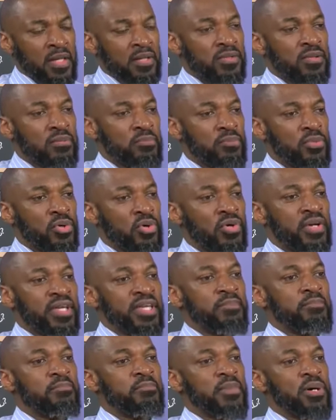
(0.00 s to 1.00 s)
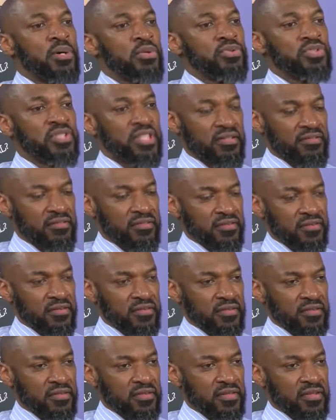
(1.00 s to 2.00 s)
the more emotive
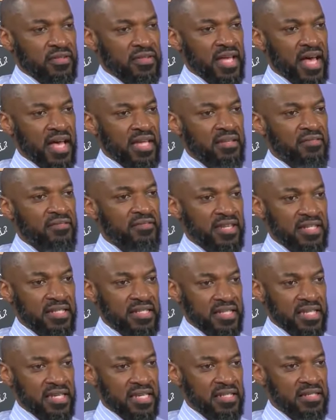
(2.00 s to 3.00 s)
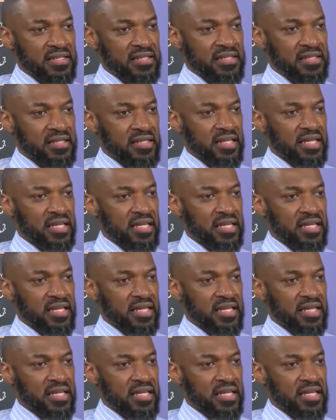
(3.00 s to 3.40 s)
that an event is